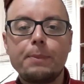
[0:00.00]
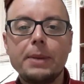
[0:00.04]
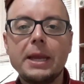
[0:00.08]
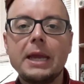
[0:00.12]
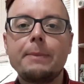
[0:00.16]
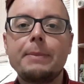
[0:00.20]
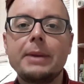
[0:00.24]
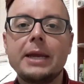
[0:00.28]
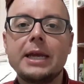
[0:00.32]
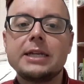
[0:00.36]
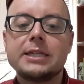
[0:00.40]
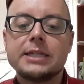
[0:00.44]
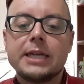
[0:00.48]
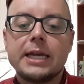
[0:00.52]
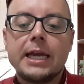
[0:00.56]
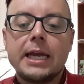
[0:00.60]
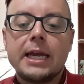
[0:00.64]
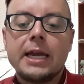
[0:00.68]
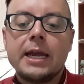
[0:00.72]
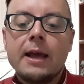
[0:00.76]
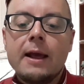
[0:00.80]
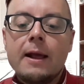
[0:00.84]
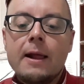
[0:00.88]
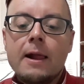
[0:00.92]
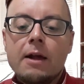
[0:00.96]

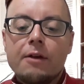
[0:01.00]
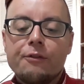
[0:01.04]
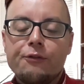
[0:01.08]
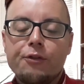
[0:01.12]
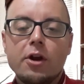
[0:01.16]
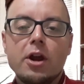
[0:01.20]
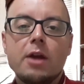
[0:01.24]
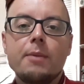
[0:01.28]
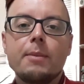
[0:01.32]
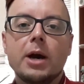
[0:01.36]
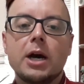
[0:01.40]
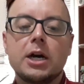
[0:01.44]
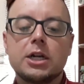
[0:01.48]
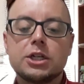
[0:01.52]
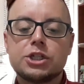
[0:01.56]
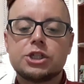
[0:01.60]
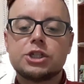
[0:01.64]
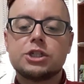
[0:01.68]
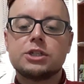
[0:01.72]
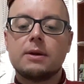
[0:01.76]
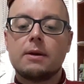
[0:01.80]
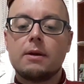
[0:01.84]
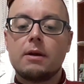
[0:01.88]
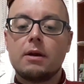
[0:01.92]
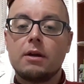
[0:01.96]
BPD, very
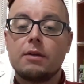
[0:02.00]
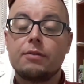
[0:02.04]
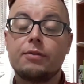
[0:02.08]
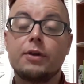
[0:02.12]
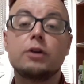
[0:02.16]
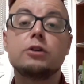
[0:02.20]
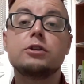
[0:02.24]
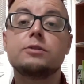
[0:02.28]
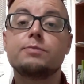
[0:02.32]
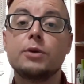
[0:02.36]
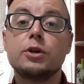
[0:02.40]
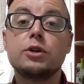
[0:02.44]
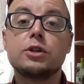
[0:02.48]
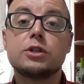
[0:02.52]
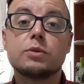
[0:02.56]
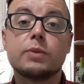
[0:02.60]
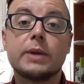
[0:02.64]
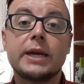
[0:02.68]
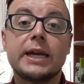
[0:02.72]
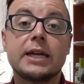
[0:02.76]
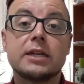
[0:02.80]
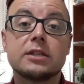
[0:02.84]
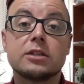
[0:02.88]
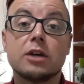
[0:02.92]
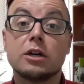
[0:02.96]
much those mood
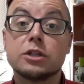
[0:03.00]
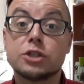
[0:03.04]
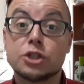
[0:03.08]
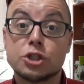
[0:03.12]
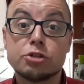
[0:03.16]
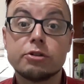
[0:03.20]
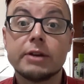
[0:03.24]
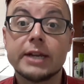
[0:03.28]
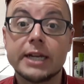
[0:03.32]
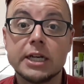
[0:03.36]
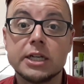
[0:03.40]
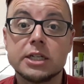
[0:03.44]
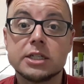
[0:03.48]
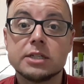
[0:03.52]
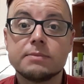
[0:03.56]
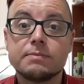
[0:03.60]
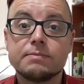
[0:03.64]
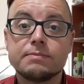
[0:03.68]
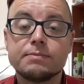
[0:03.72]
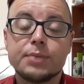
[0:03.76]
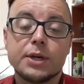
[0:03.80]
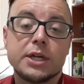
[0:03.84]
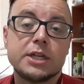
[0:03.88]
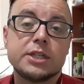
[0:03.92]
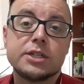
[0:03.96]
swings are triggered
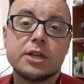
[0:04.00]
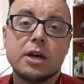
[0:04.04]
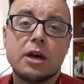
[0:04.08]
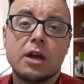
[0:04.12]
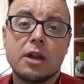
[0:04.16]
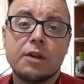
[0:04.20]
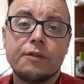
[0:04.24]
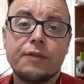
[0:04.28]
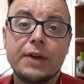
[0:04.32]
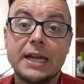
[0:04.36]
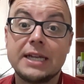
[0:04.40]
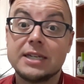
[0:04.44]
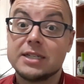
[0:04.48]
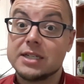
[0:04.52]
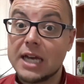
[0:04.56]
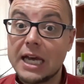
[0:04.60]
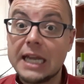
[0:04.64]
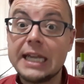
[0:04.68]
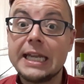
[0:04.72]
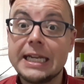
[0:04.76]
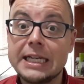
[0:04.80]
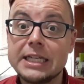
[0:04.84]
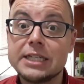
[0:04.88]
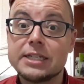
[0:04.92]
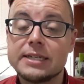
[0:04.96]
by certain events,
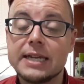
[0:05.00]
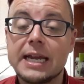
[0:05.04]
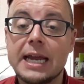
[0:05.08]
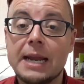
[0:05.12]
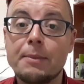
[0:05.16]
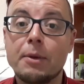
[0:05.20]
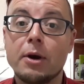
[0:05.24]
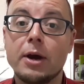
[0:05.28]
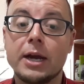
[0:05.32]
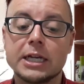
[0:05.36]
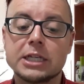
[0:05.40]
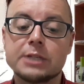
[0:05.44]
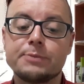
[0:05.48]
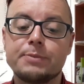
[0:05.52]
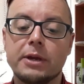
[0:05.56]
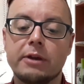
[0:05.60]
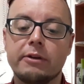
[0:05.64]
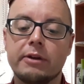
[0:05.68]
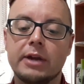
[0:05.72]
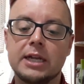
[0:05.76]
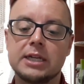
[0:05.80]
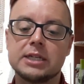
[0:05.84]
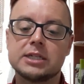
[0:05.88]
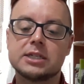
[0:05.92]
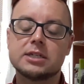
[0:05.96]
at least in my
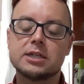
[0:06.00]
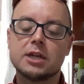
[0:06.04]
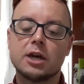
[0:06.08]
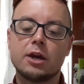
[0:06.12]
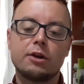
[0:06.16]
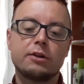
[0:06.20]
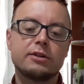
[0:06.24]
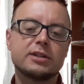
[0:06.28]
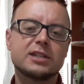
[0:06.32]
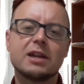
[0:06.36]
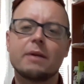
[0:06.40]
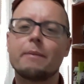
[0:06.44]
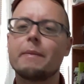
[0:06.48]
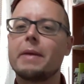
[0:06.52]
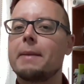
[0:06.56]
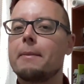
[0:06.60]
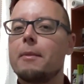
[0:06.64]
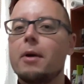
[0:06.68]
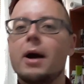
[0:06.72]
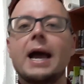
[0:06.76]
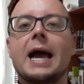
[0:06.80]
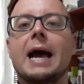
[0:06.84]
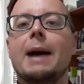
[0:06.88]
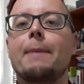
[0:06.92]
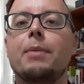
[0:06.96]
experience. So something
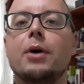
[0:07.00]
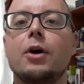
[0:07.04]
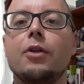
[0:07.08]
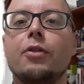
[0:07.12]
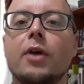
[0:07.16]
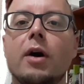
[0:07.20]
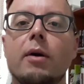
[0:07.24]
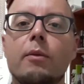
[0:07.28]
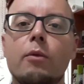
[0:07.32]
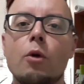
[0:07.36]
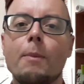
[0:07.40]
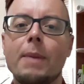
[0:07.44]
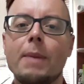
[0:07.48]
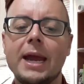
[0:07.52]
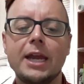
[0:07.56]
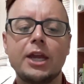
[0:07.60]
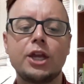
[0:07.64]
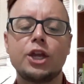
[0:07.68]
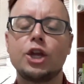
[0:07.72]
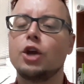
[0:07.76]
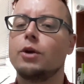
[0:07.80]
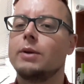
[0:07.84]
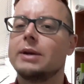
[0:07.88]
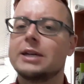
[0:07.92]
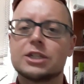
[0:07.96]
might happen that will
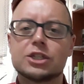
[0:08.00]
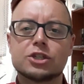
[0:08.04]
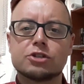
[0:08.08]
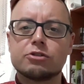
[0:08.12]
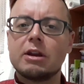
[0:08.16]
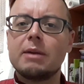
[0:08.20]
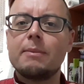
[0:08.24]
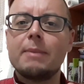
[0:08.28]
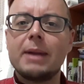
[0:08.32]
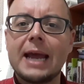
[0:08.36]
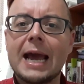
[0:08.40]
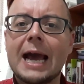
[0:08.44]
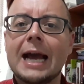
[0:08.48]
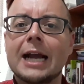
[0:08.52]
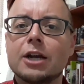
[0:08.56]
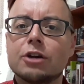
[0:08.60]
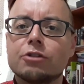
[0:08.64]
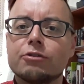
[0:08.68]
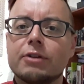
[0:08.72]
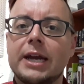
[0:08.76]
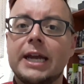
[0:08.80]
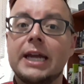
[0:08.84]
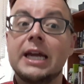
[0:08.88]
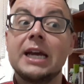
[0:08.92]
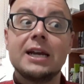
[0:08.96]
make you extremely
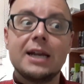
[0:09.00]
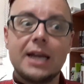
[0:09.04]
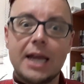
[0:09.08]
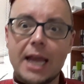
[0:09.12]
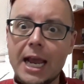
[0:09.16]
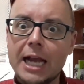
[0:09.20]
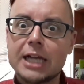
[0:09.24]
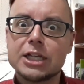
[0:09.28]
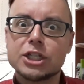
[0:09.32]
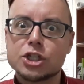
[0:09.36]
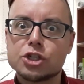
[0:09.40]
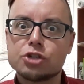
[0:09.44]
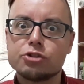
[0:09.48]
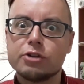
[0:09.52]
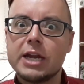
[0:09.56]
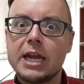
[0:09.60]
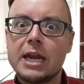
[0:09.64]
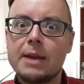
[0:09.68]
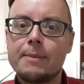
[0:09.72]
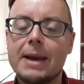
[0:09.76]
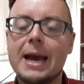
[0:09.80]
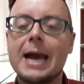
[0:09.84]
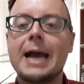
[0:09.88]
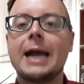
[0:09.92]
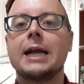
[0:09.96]
angry,
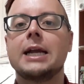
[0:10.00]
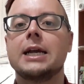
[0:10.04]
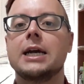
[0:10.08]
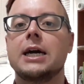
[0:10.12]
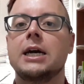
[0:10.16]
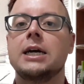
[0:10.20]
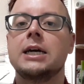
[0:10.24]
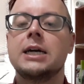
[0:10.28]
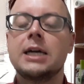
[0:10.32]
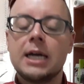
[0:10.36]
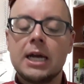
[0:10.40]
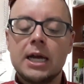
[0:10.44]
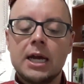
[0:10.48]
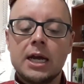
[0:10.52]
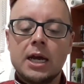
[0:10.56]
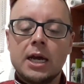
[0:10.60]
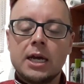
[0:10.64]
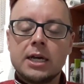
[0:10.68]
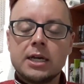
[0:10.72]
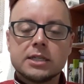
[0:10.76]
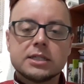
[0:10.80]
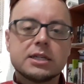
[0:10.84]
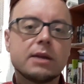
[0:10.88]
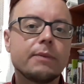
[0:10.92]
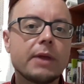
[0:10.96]
extreme anger.
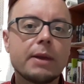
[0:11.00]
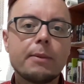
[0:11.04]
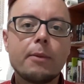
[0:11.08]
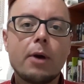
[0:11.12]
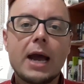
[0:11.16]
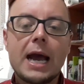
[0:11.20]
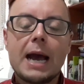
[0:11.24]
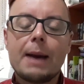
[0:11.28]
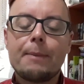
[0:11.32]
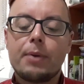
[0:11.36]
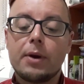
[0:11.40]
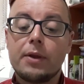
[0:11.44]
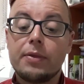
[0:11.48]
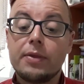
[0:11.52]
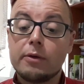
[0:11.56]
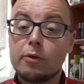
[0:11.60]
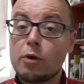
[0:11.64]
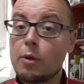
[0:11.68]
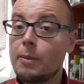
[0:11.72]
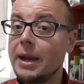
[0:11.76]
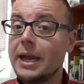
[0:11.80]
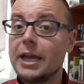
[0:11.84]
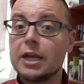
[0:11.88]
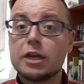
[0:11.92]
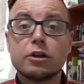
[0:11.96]
Something might happen that
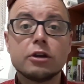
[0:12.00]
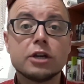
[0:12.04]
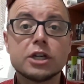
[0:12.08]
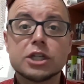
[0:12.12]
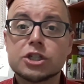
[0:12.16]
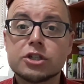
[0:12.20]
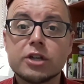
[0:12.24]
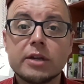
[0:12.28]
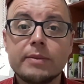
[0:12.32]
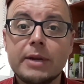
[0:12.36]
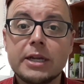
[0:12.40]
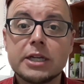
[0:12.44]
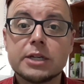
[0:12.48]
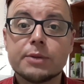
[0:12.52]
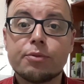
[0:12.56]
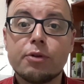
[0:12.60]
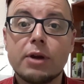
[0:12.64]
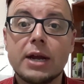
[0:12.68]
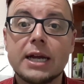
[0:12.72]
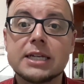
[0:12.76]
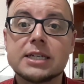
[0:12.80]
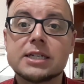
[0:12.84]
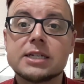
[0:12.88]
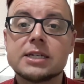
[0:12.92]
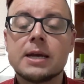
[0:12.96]
will make you extremely
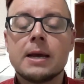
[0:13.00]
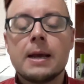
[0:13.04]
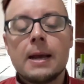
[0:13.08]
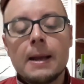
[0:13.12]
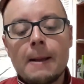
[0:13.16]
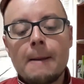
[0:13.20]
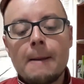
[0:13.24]
depressed.